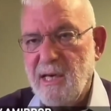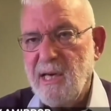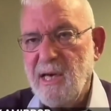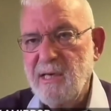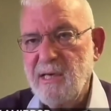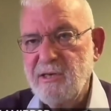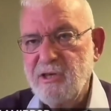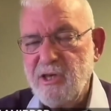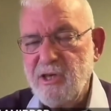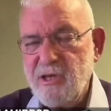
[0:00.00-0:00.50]

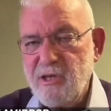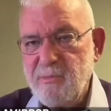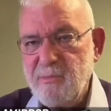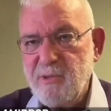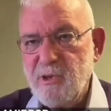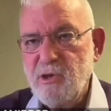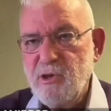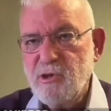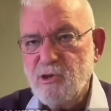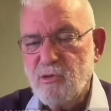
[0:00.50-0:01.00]
and
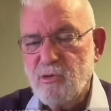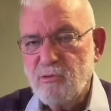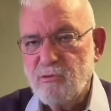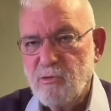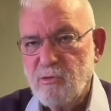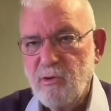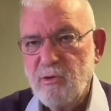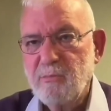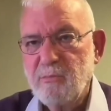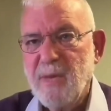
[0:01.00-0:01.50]
Egypt is
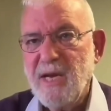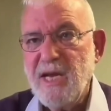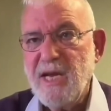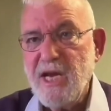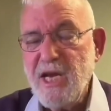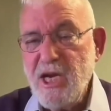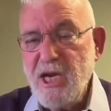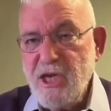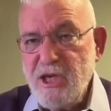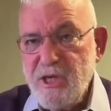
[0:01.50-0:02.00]
controlled by
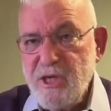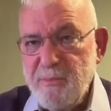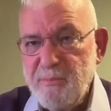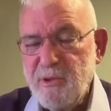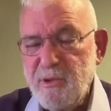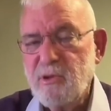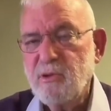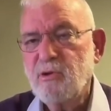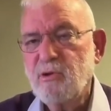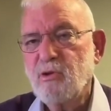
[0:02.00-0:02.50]
Egypt,
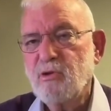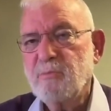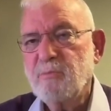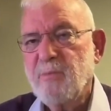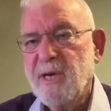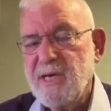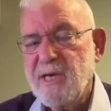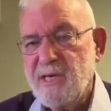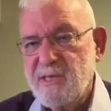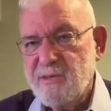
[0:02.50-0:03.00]
not
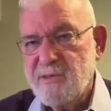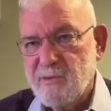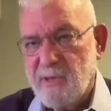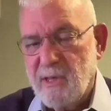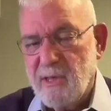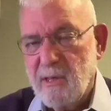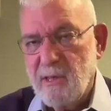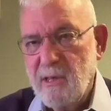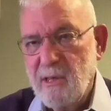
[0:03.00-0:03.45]
by Israel.